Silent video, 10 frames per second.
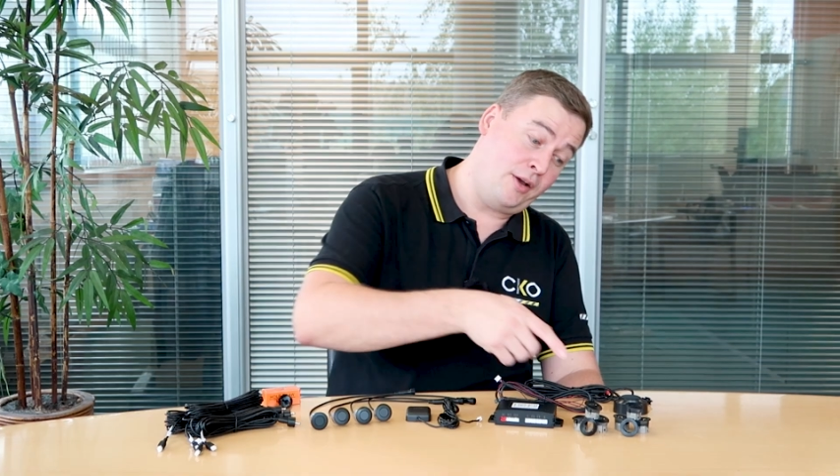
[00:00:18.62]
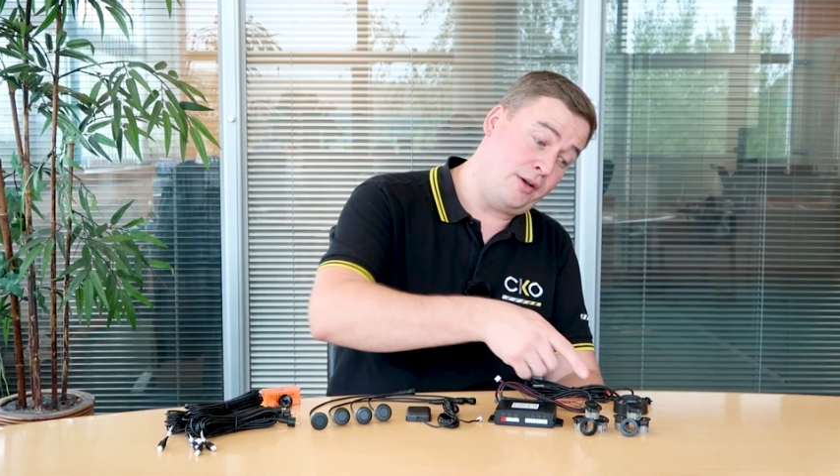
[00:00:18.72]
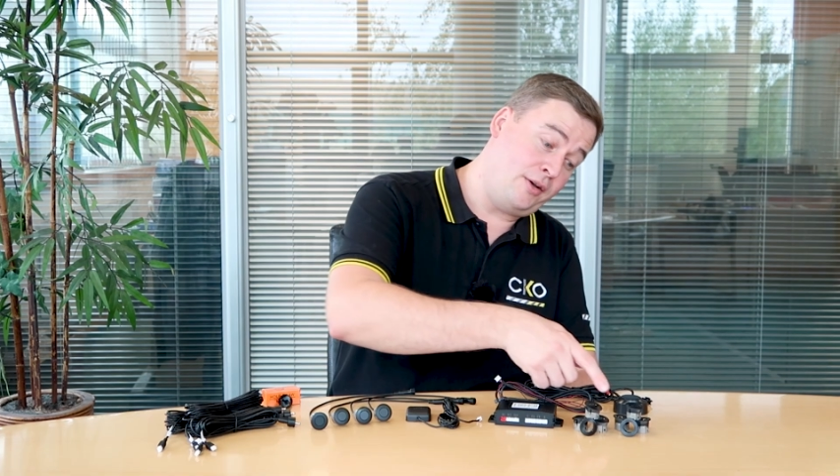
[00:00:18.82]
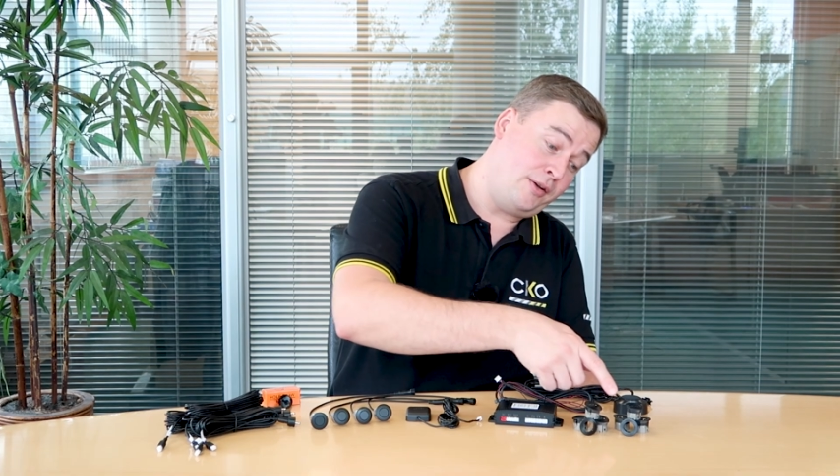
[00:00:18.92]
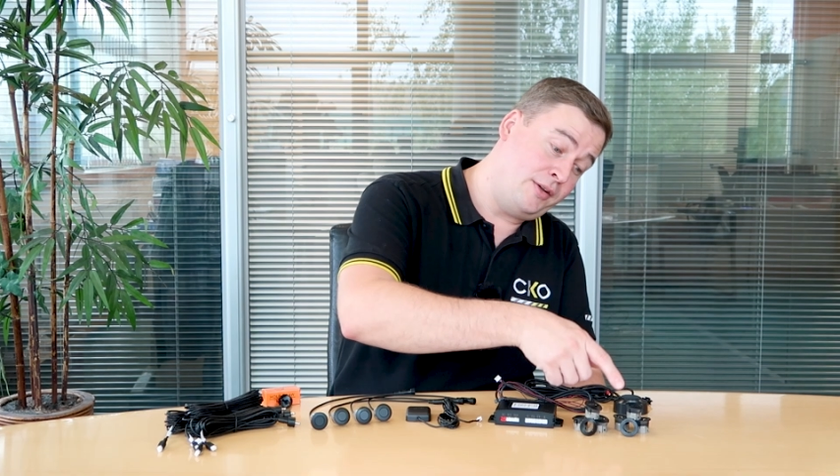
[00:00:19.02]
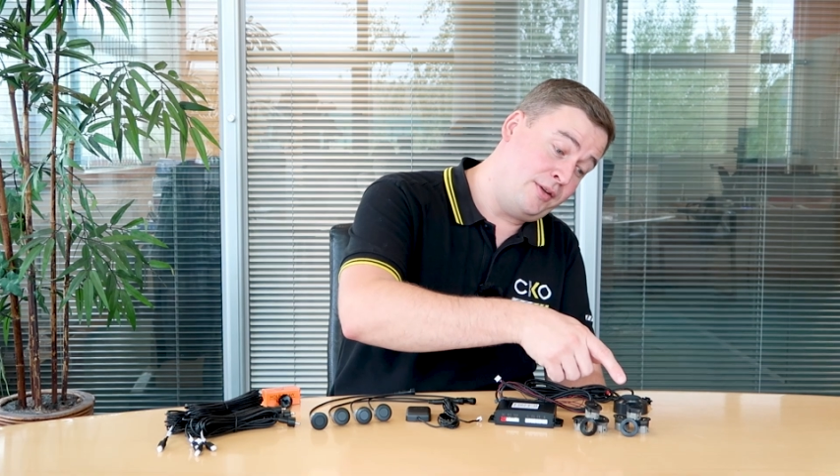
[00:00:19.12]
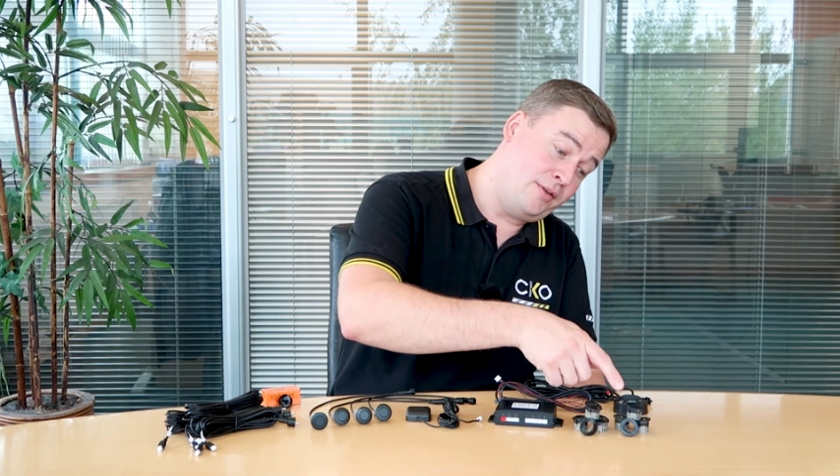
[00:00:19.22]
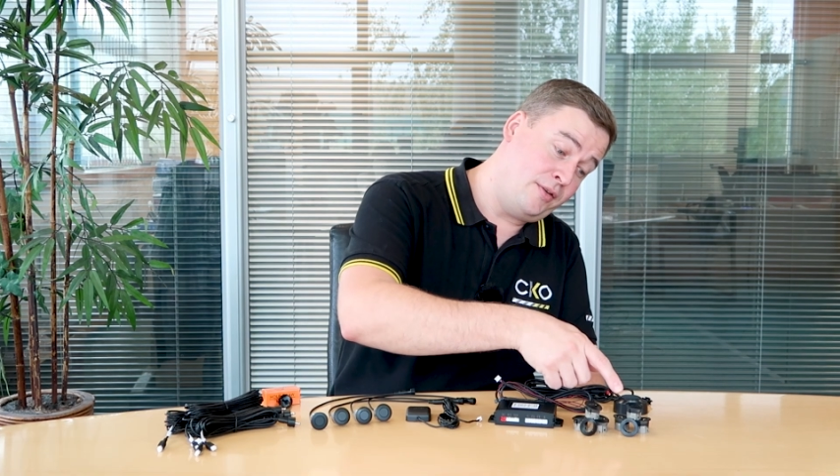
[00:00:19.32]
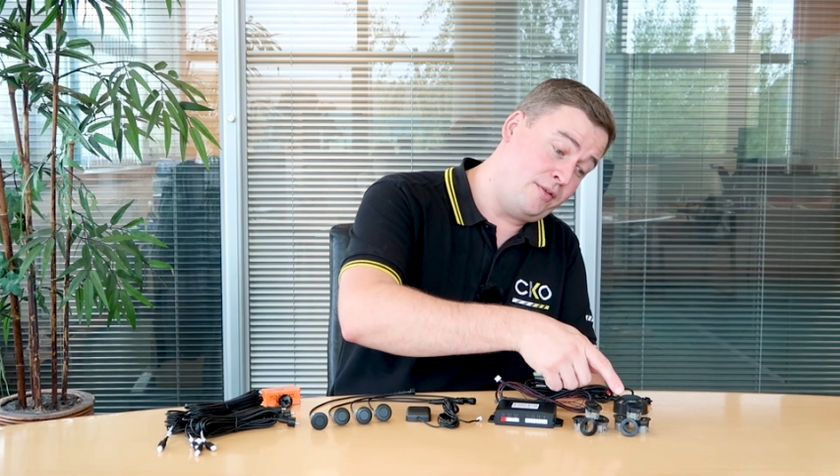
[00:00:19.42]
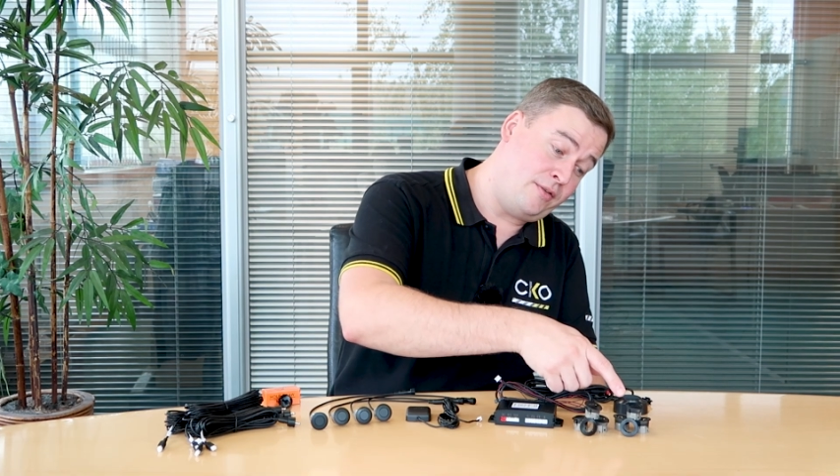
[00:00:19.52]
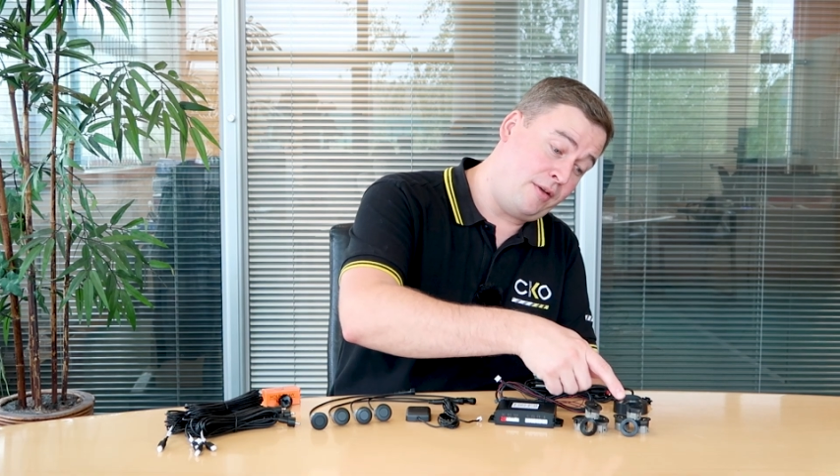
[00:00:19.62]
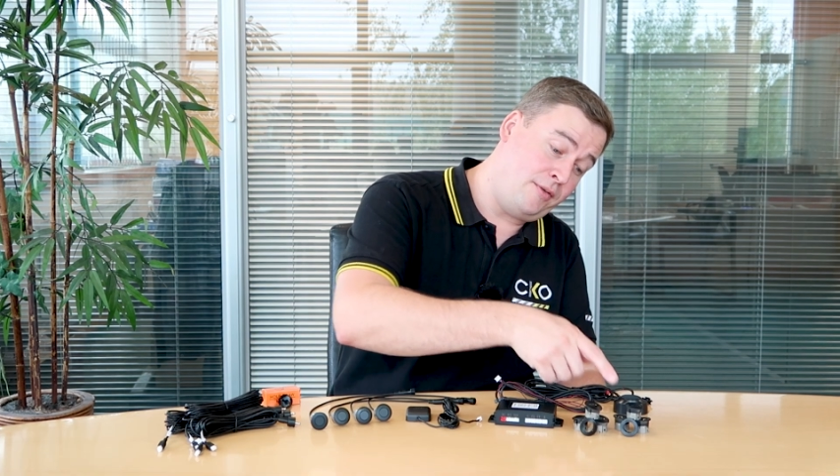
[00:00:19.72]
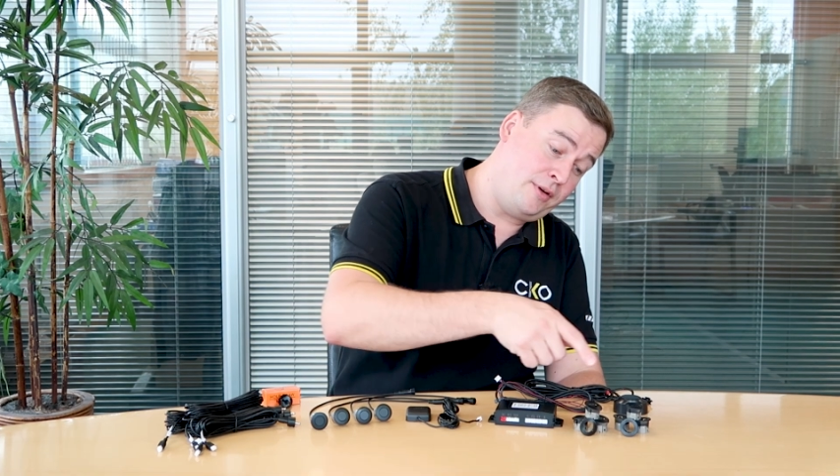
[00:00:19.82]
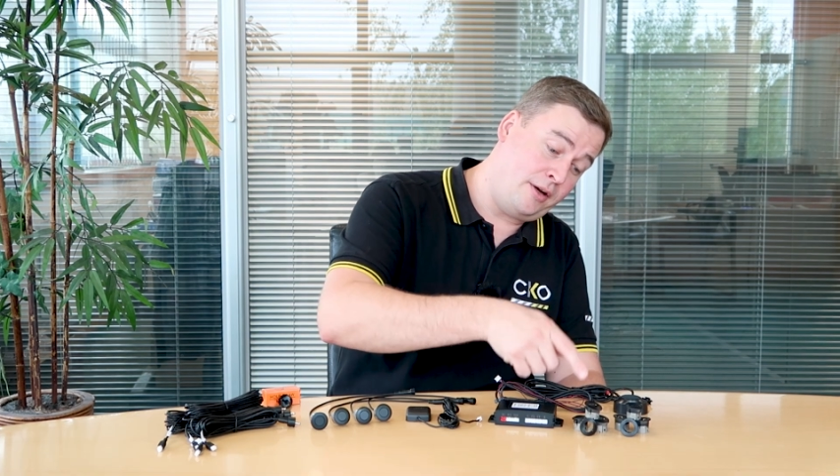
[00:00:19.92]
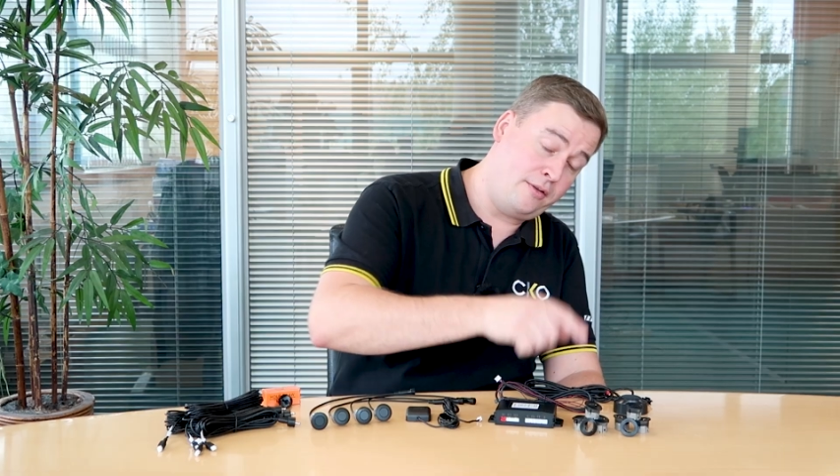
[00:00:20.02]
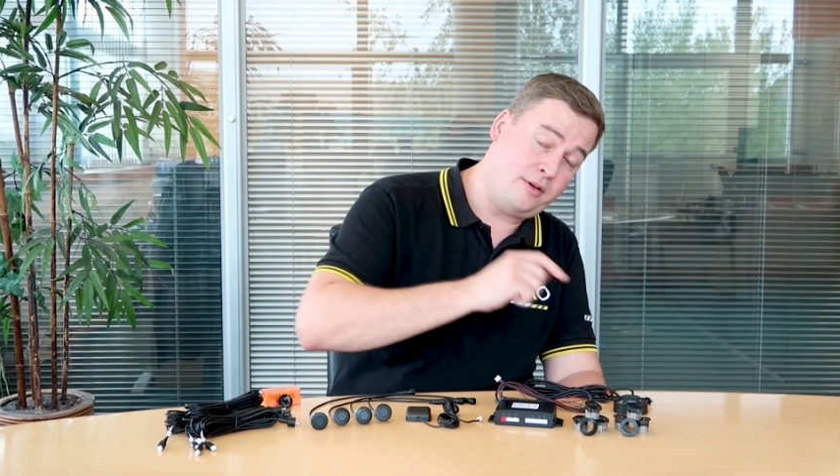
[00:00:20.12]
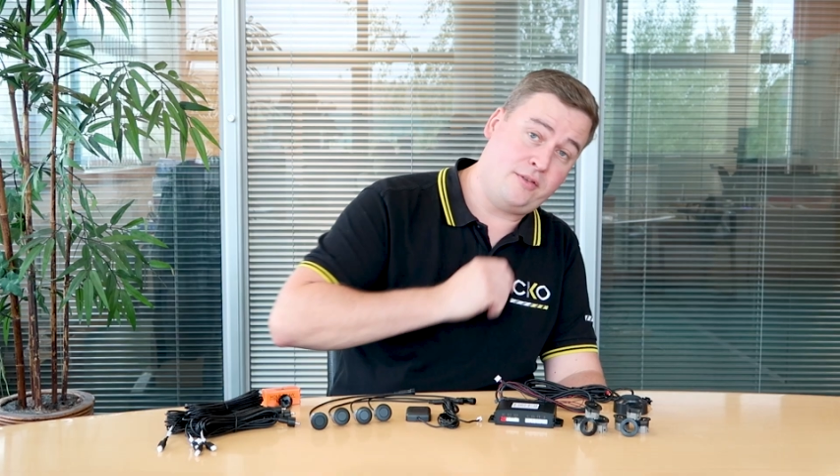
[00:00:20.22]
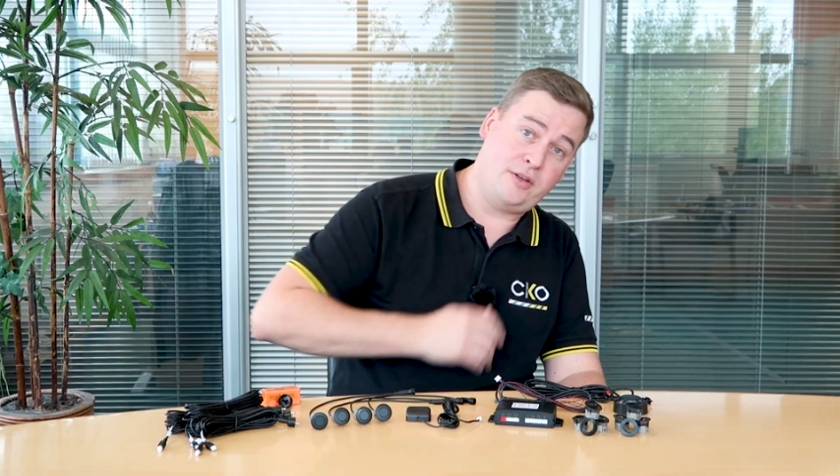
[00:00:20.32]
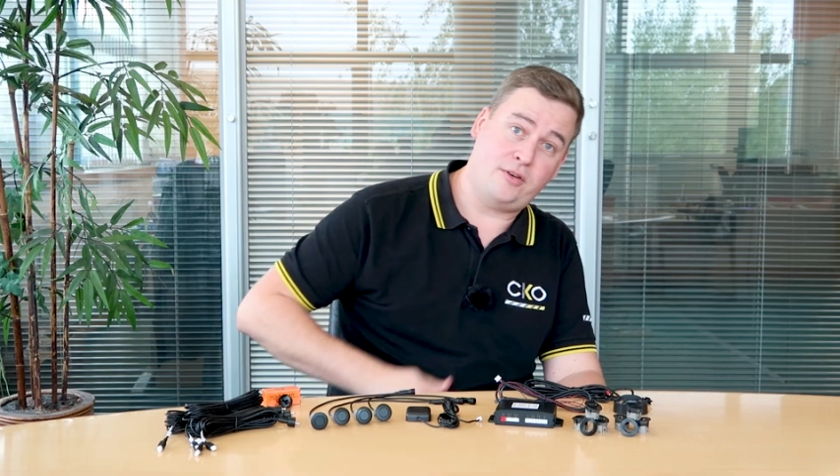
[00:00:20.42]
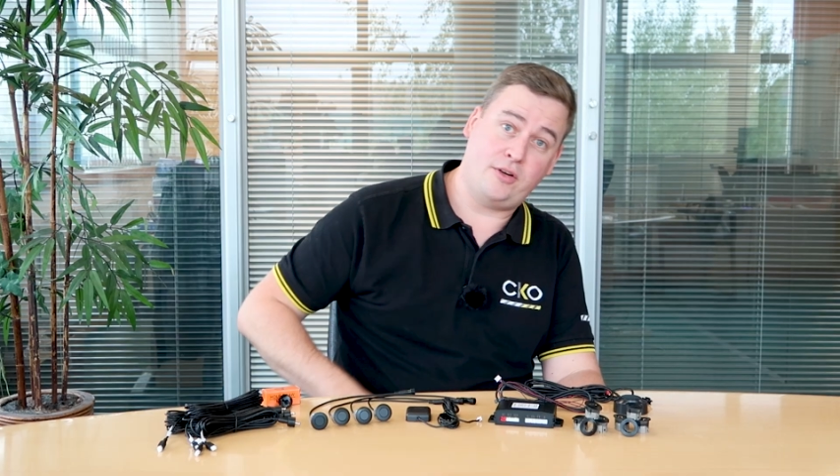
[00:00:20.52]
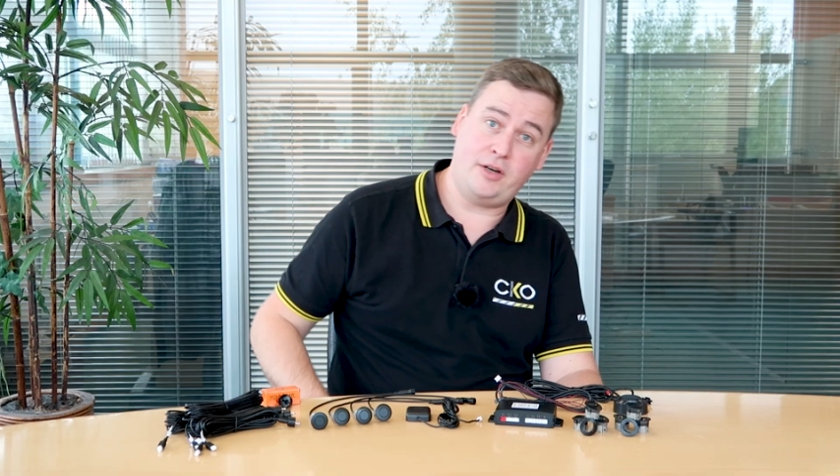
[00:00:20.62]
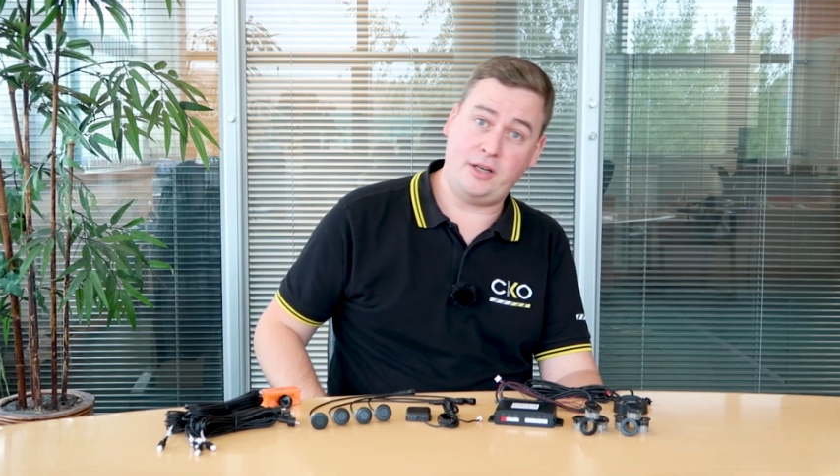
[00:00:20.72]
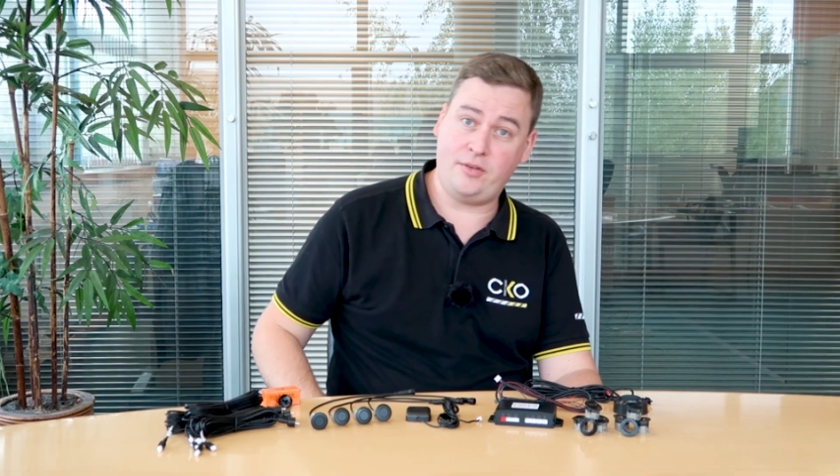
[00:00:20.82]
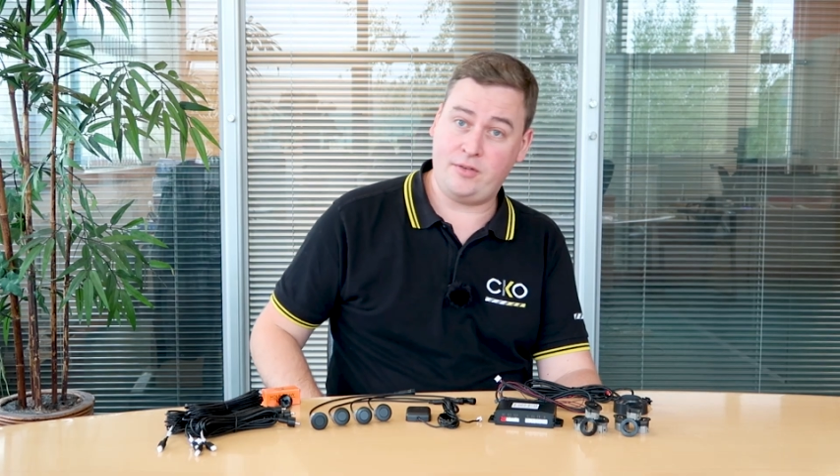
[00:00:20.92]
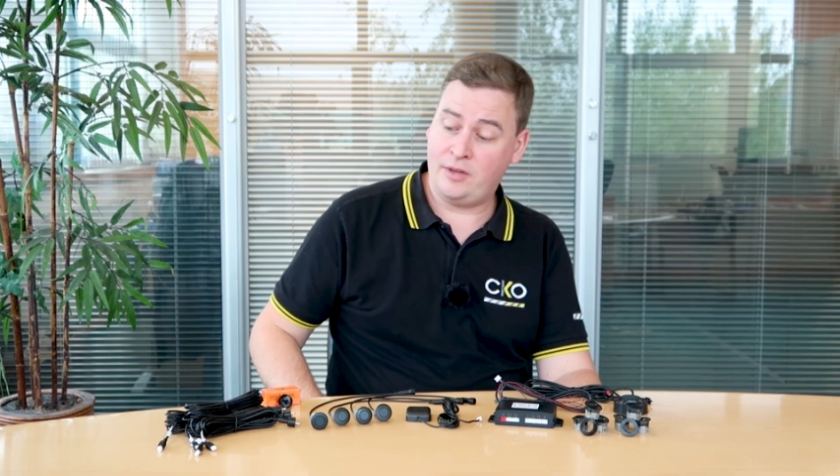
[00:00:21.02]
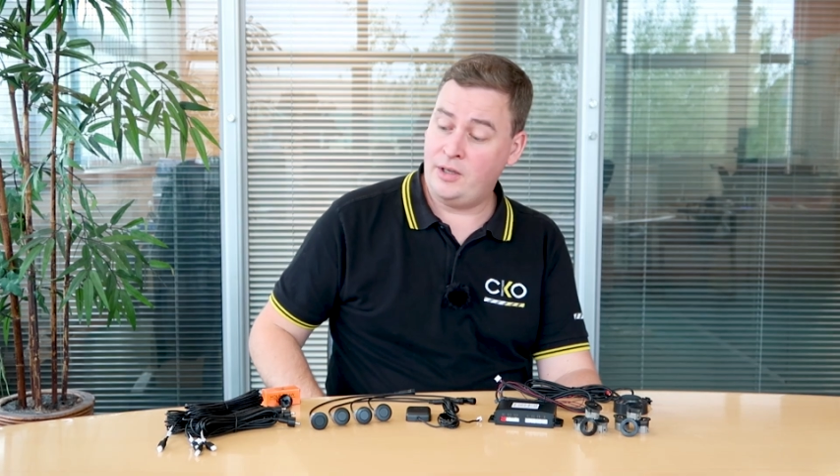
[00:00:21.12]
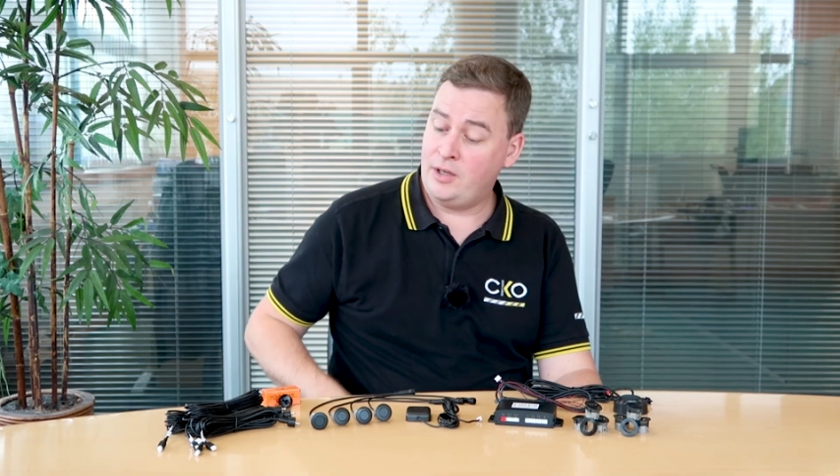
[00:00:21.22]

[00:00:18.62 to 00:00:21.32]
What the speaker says: are 7 and 13 degrees,